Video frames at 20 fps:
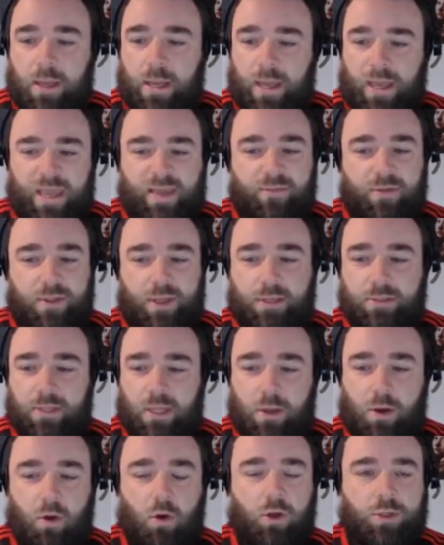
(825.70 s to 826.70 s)
even things
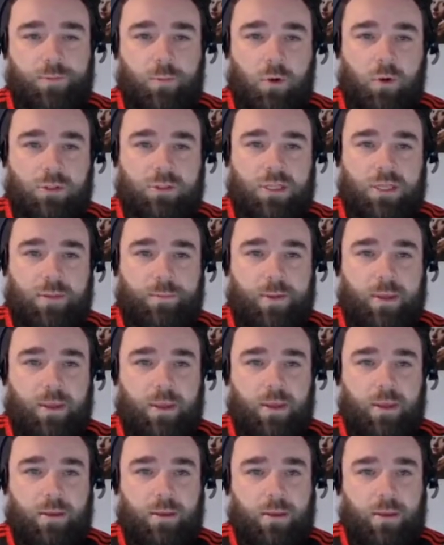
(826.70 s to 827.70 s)
like Cosmos
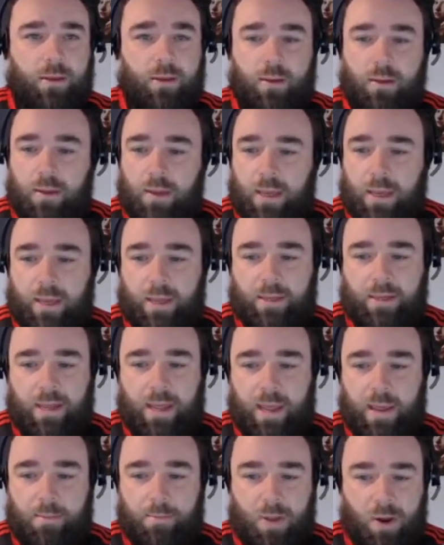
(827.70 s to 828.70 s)
DB and
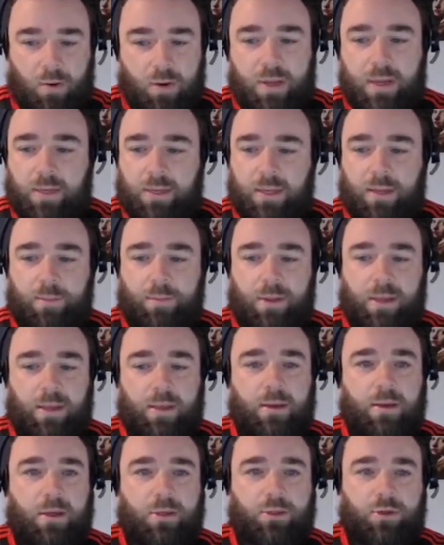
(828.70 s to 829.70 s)

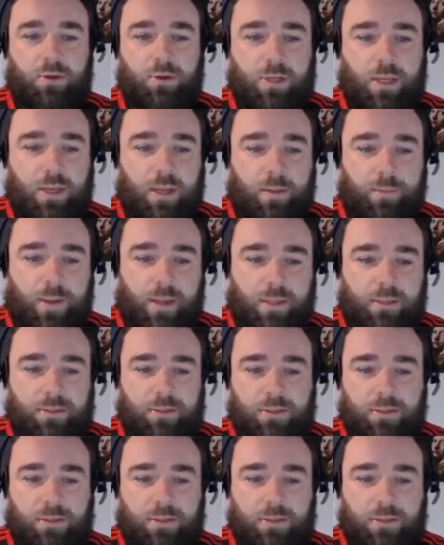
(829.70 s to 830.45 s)
MariaDB, Azure Database.